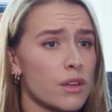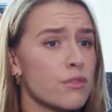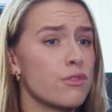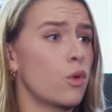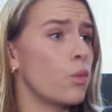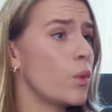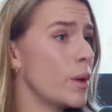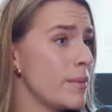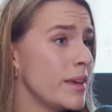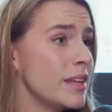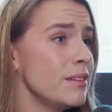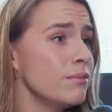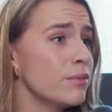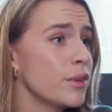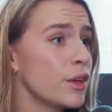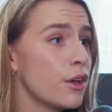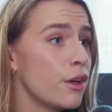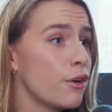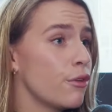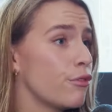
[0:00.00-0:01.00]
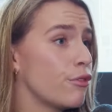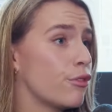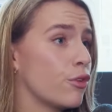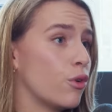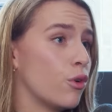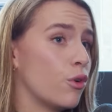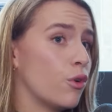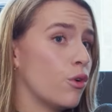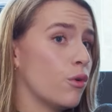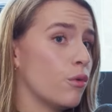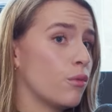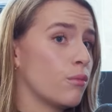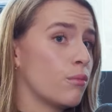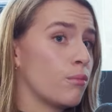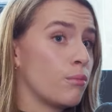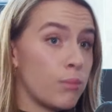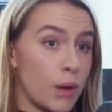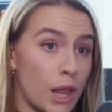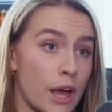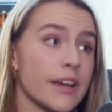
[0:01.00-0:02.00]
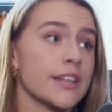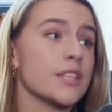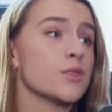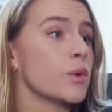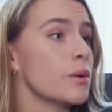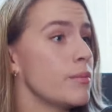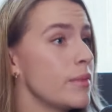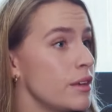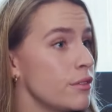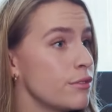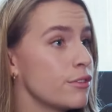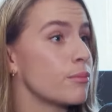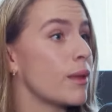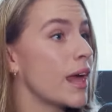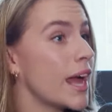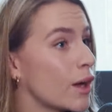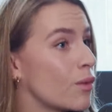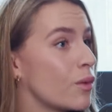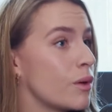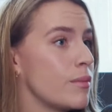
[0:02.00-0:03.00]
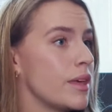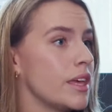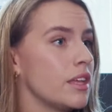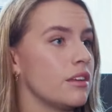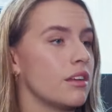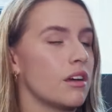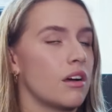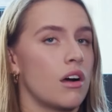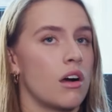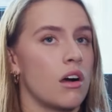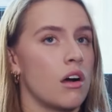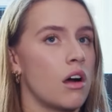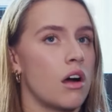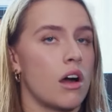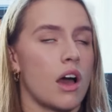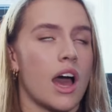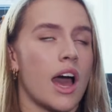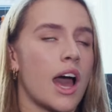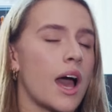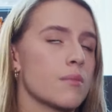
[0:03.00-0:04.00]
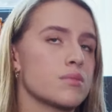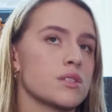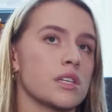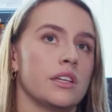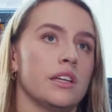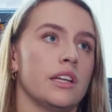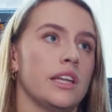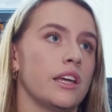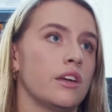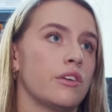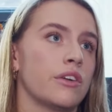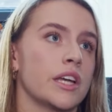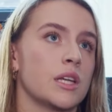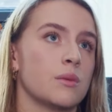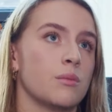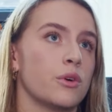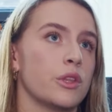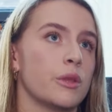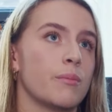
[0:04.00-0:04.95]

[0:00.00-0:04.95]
women, for blind women, for Black women are absolutely incredible.